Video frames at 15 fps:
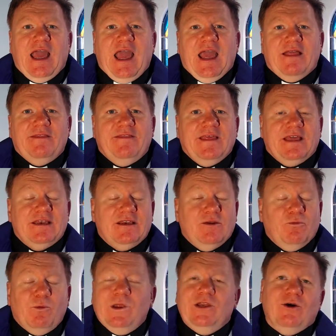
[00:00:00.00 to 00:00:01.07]
And
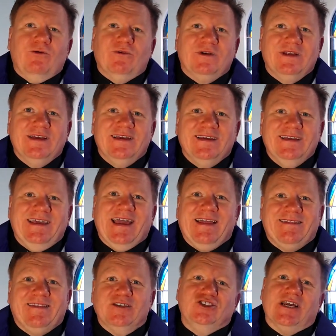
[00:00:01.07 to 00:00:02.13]
that we don't
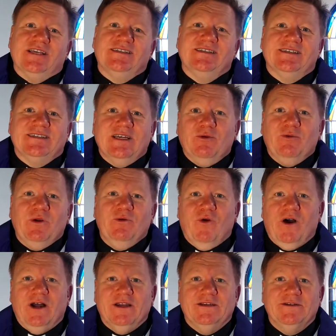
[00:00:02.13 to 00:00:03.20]
get the justice that we
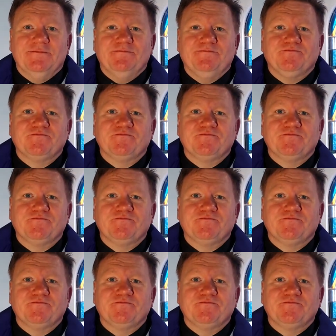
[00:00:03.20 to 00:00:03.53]
want.